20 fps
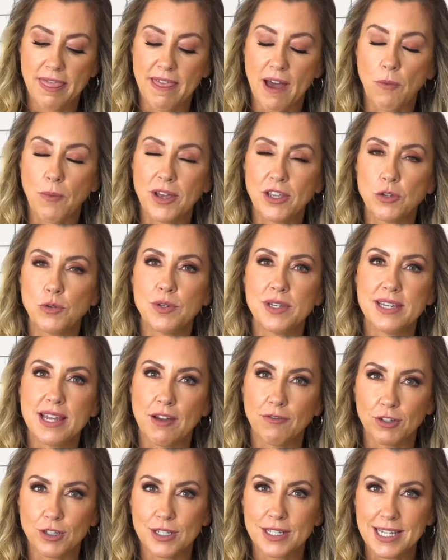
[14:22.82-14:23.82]
That way you
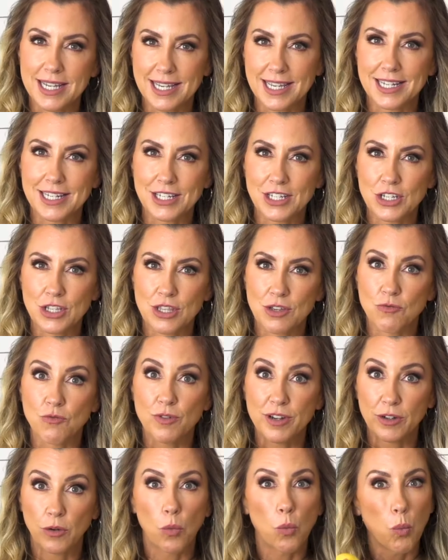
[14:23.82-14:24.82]
never dig into the
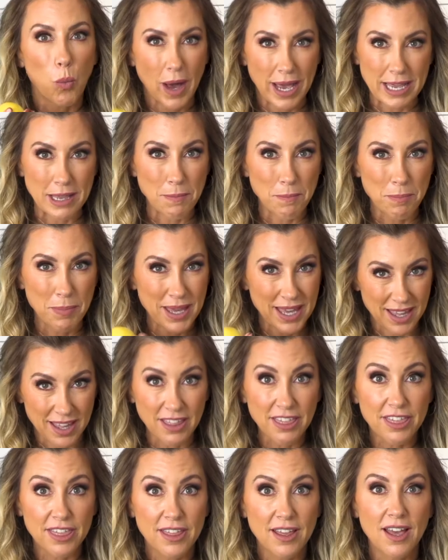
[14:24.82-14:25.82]
real white pith
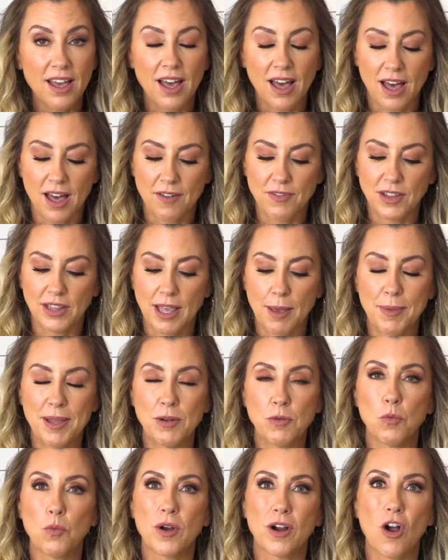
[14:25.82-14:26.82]
of the
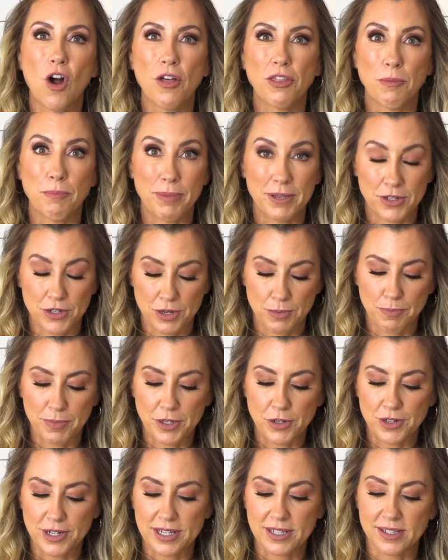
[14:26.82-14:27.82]
lemon where all the
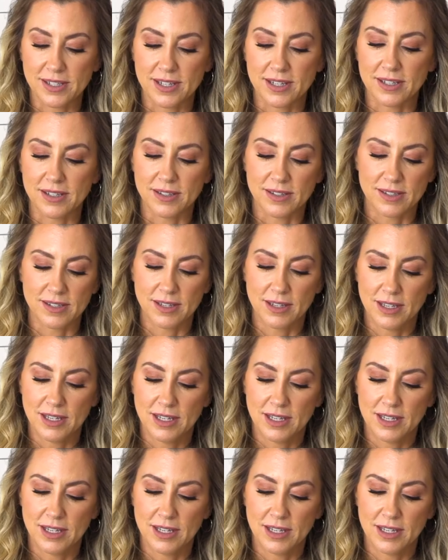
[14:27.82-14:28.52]
bitterness is.